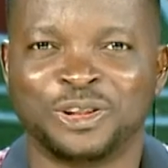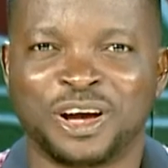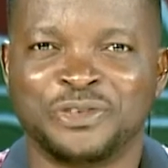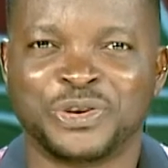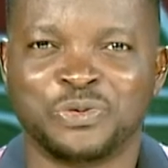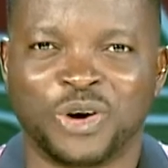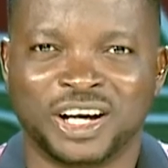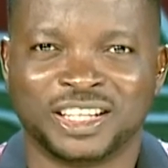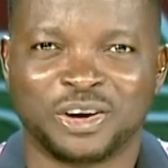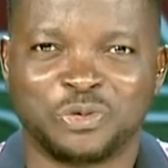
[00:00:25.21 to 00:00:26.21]

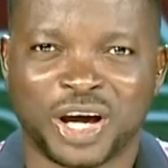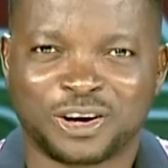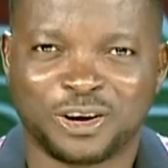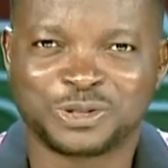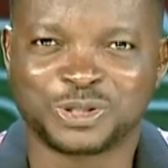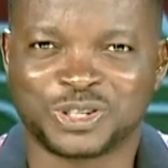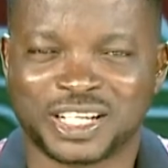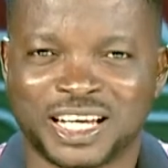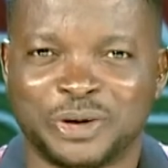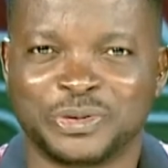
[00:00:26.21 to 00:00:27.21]
everyone, welcome to
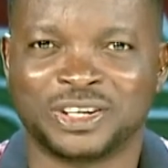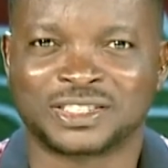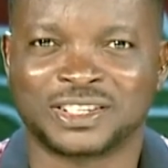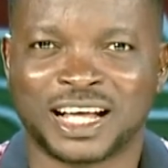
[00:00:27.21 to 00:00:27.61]
Talking Health with Dr.